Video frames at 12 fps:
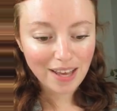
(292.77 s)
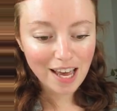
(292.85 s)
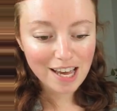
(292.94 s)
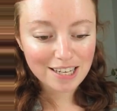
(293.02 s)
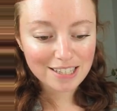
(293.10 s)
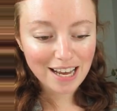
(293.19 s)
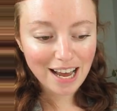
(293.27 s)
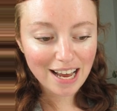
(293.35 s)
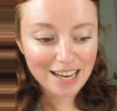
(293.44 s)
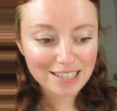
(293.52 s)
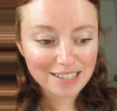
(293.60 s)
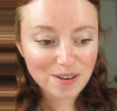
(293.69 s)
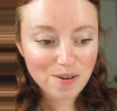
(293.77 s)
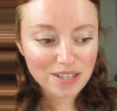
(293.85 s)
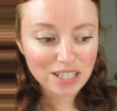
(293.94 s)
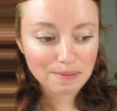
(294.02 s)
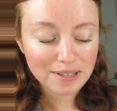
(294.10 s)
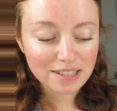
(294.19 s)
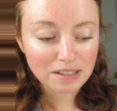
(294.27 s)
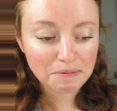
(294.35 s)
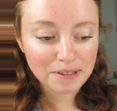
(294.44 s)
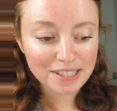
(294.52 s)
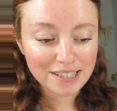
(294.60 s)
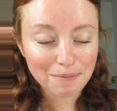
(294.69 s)
and it's going to be
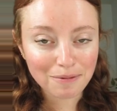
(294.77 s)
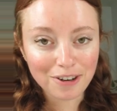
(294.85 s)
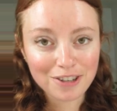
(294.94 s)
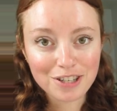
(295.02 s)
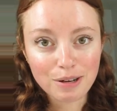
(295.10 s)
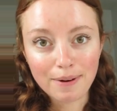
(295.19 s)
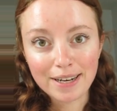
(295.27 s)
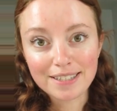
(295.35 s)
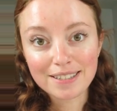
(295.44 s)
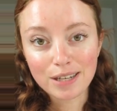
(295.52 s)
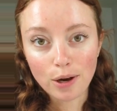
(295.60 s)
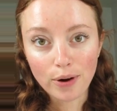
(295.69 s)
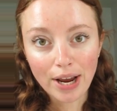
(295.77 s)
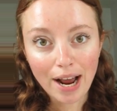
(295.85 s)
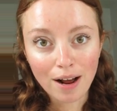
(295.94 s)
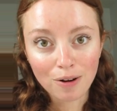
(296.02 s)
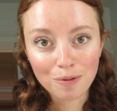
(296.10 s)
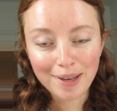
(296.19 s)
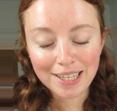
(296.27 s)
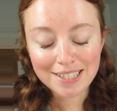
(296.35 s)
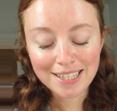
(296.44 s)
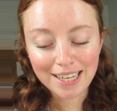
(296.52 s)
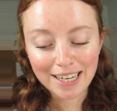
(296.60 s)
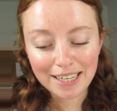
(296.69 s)
somewhat similar to my snowy owl
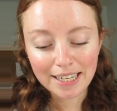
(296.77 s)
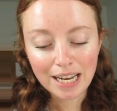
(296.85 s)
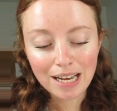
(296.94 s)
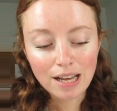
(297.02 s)
painting.